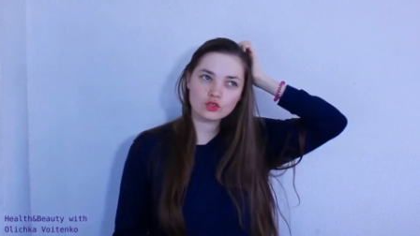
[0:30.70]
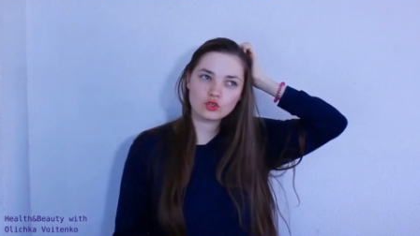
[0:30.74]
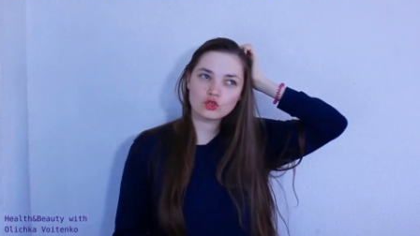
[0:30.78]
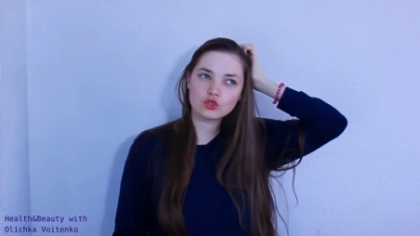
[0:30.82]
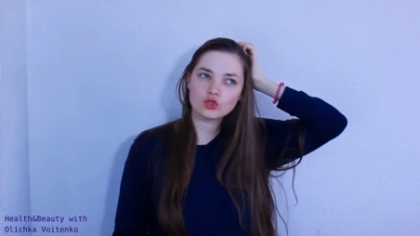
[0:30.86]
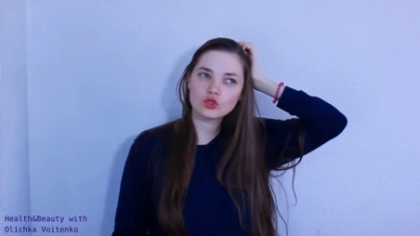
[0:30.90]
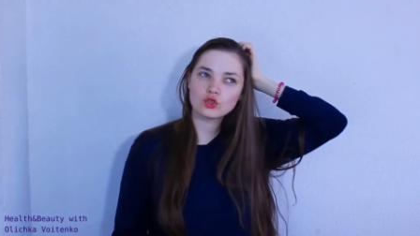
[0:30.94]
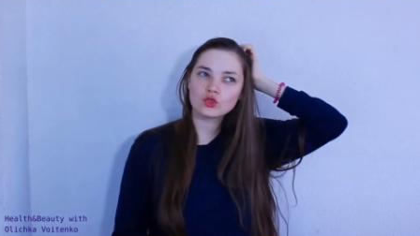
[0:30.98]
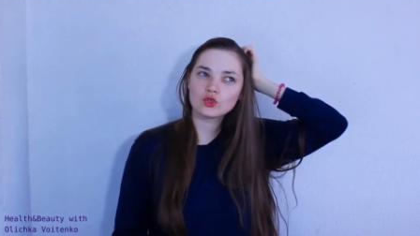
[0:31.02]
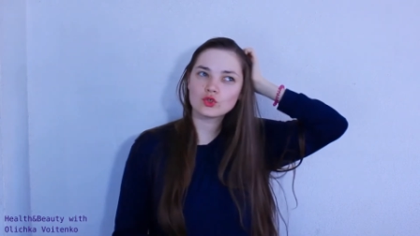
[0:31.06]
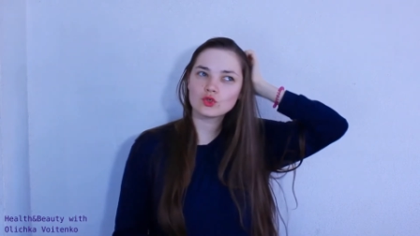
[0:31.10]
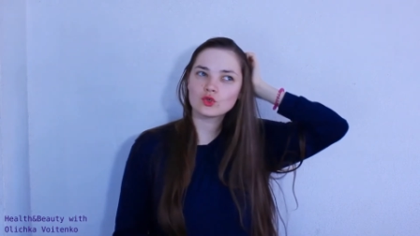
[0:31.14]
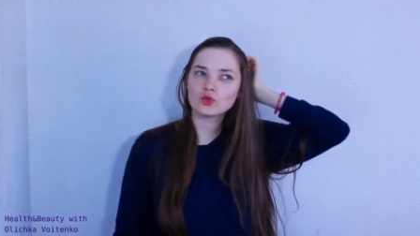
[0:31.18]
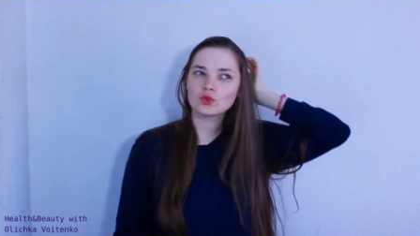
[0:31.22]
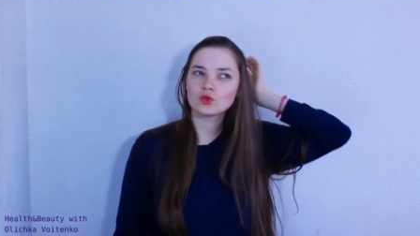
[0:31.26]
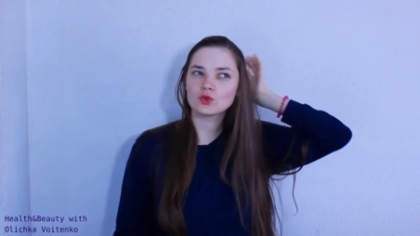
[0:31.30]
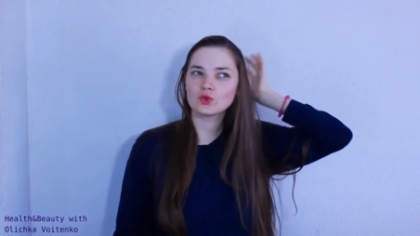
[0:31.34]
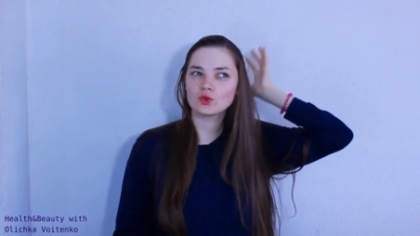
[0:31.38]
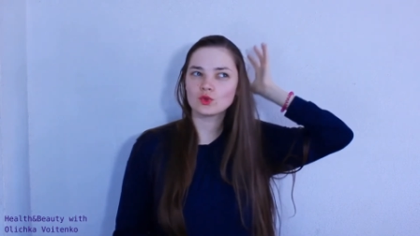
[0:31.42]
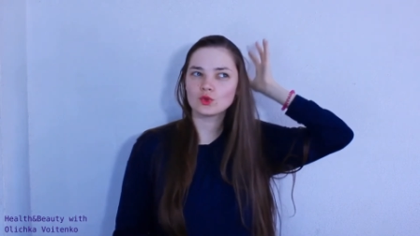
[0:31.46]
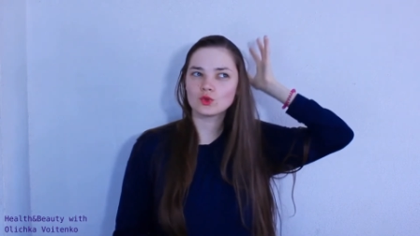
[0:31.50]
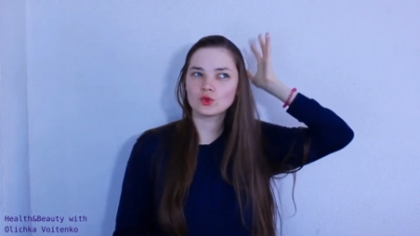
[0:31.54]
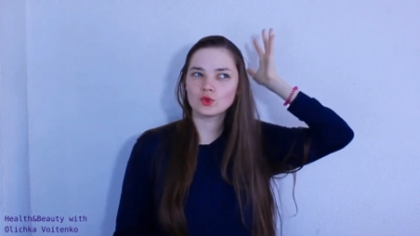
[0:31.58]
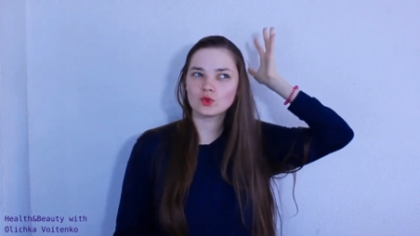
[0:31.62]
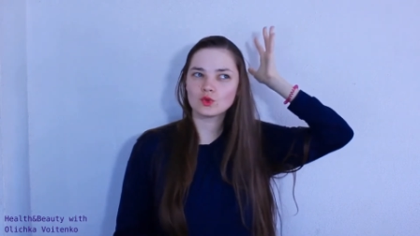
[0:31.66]

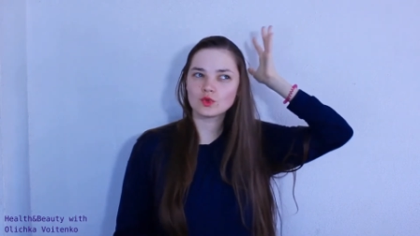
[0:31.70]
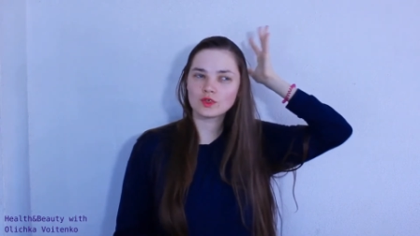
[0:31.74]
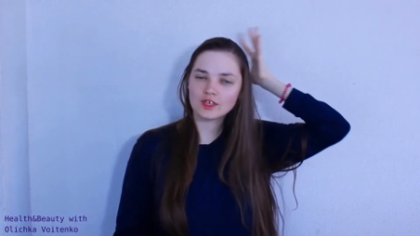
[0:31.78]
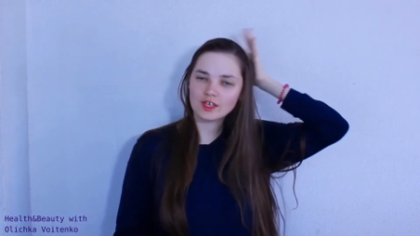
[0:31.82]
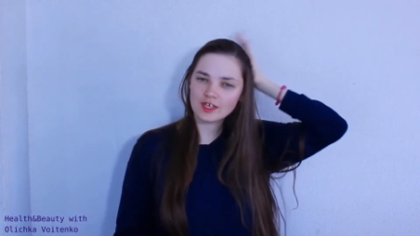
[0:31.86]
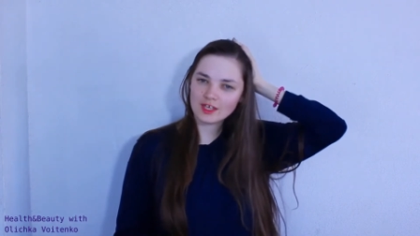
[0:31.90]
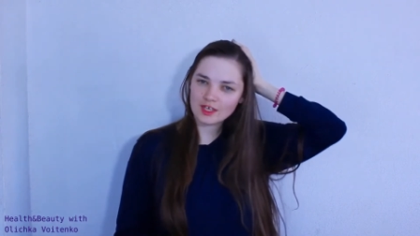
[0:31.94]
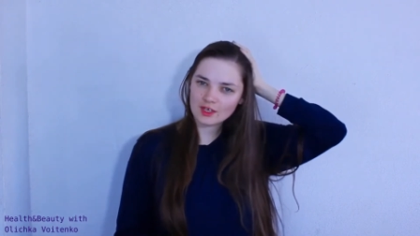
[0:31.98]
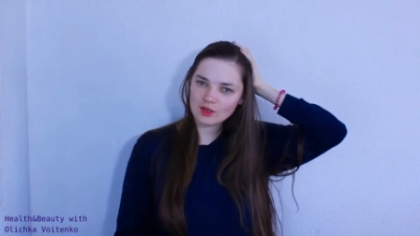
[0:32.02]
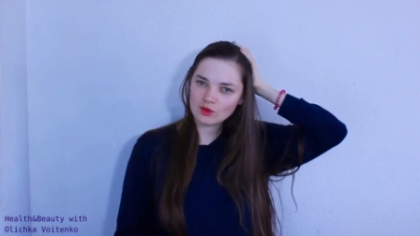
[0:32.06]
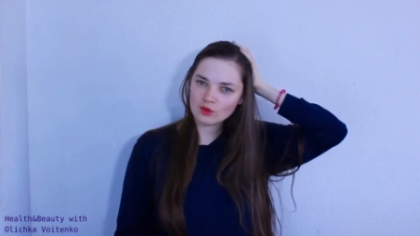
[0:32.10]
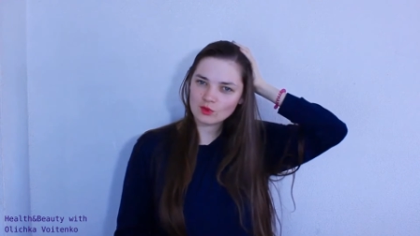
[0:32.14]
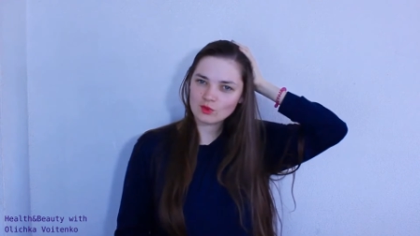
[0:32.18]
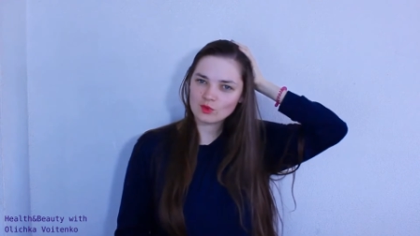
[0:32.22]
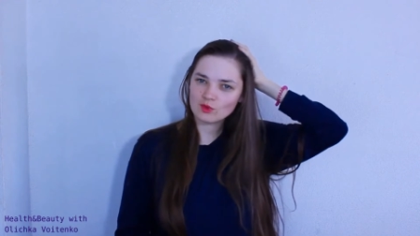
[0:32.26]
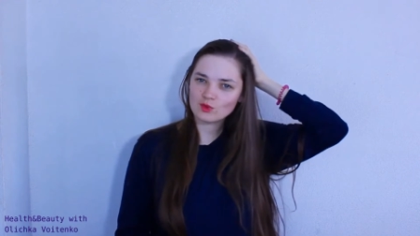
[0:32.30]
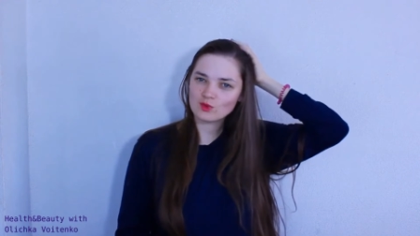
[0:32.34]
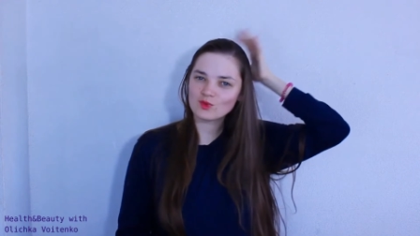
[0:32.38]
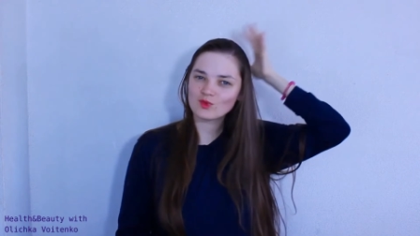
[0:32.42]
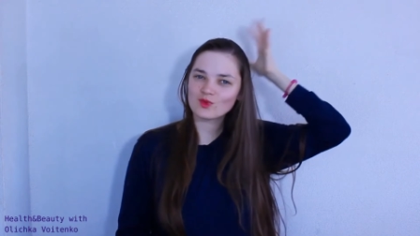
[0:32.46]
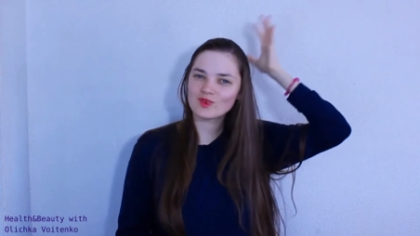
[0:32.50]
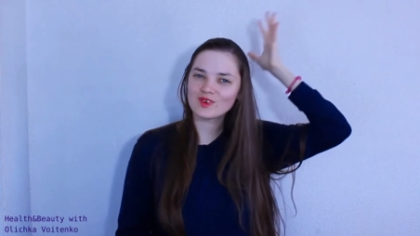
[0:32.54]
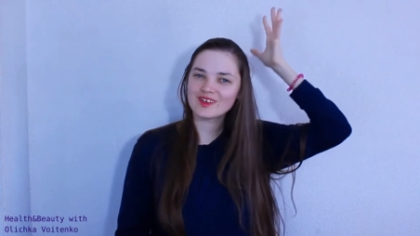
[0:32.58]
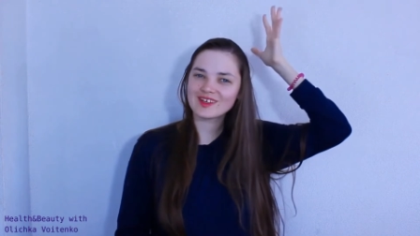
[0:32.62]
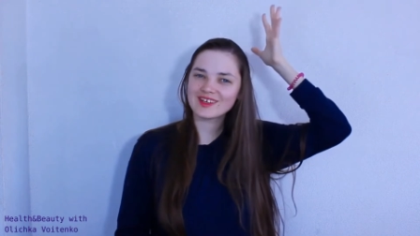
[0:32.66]
to give
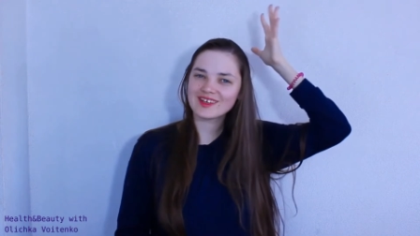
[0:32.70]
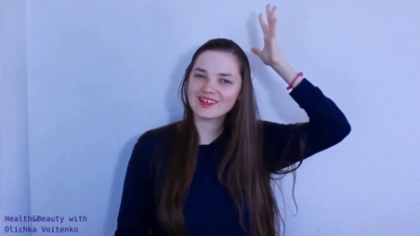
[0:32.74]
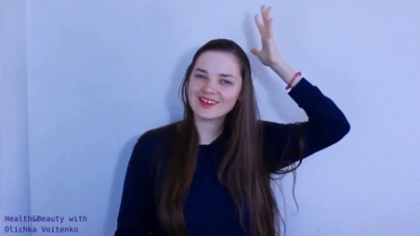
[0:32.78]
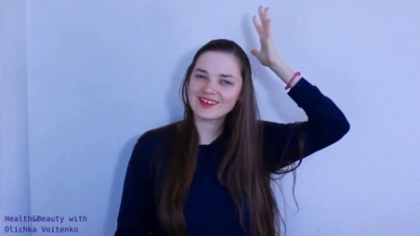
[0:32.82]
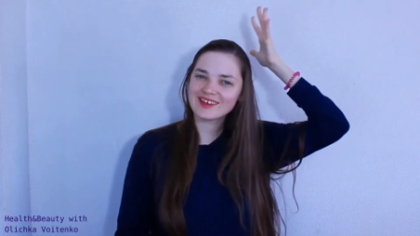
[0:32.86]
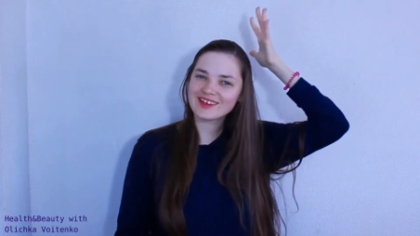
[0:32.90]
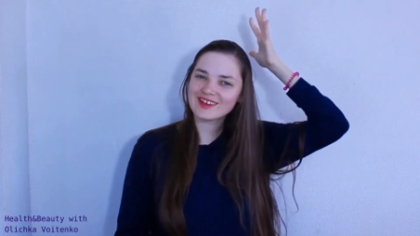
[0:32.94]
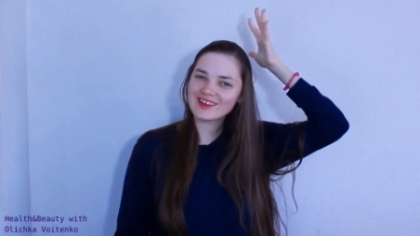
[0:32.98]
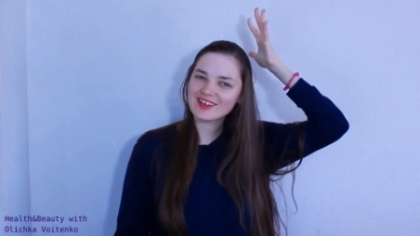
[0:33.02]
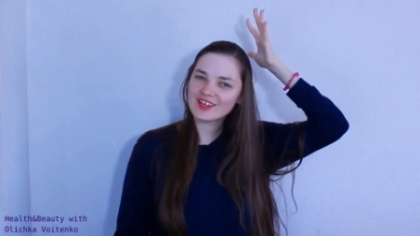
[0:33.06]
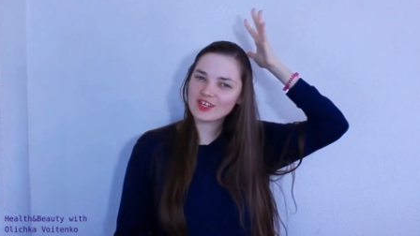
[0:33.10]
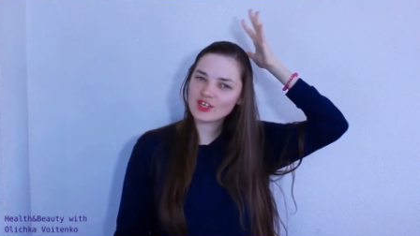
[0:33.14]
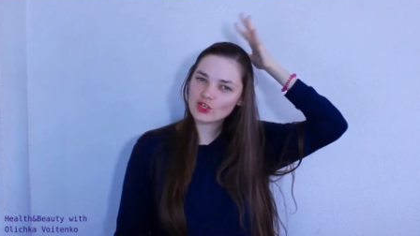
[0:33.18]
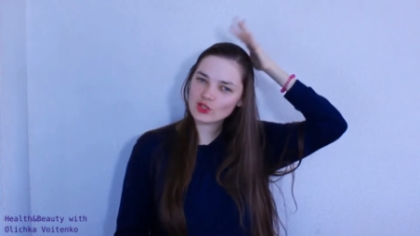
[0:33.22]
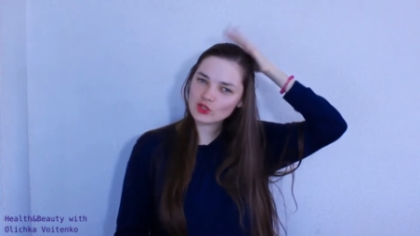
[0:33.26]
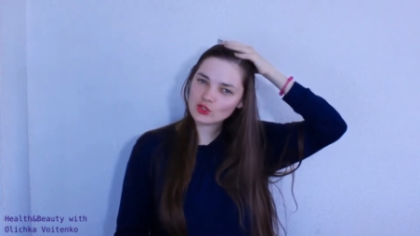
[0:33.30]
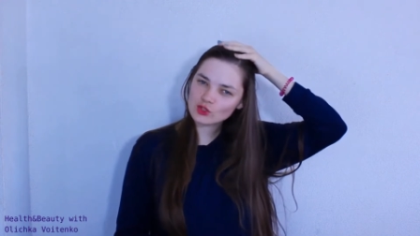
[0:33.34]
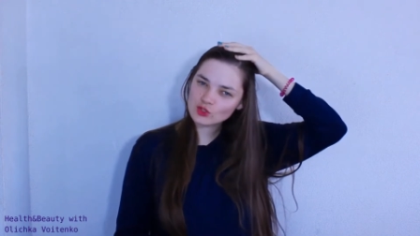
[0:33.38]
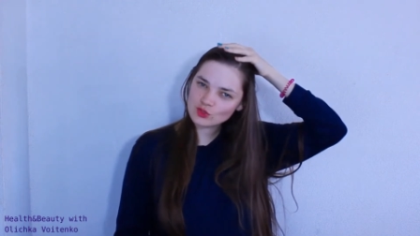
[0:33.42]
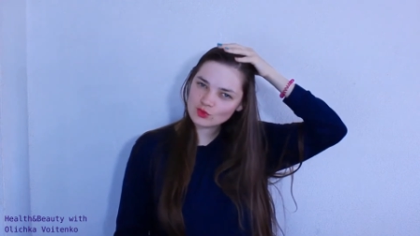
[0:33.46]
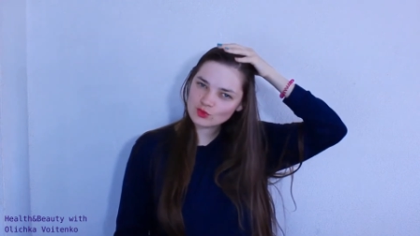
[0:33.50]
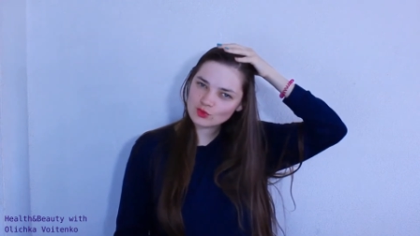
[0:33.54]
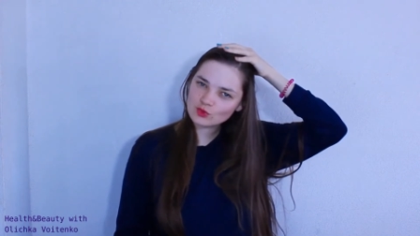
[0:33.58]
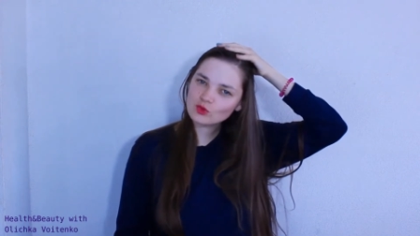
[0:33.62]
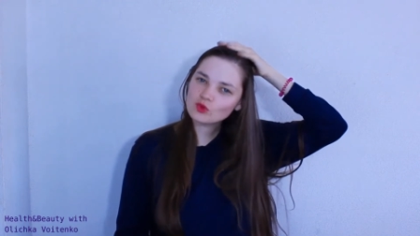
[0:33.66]

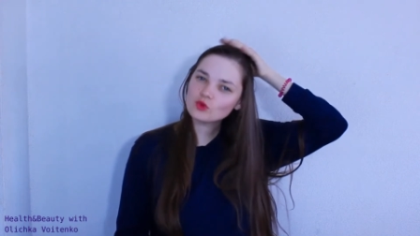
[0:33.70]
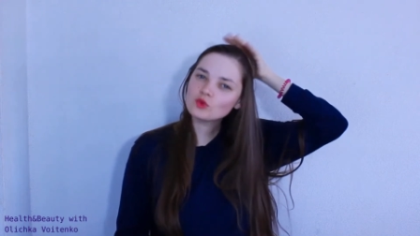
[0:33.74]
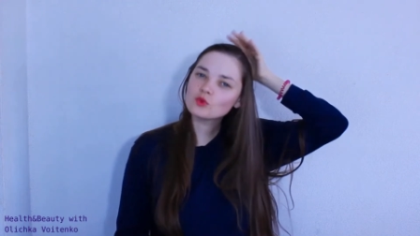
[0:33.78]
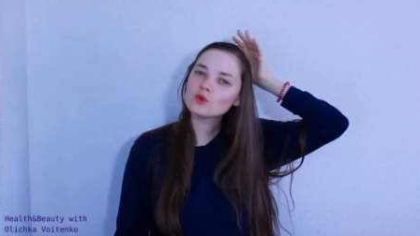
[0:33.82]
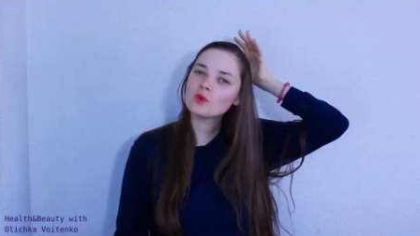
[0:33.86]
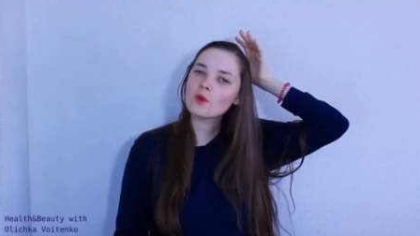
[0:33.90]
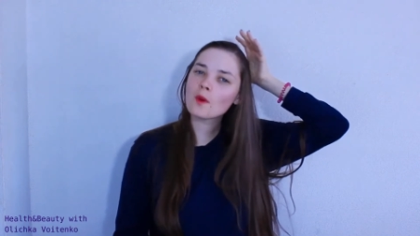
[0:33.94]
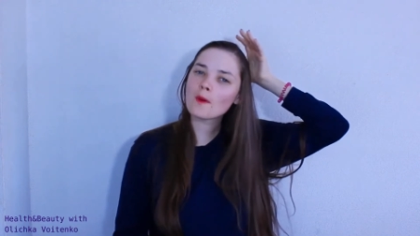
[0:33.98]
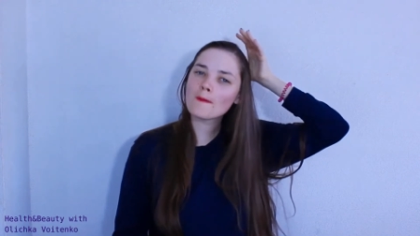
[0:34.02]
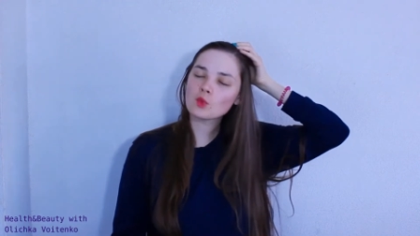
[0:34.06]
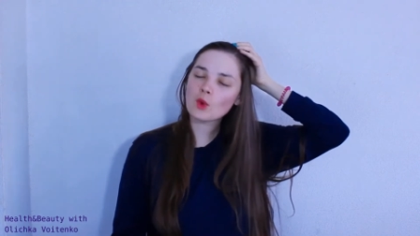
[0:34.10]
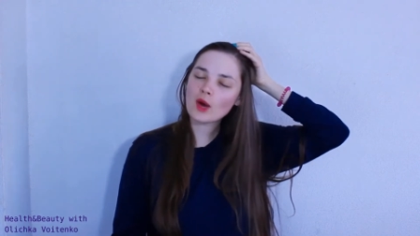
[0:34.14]
useful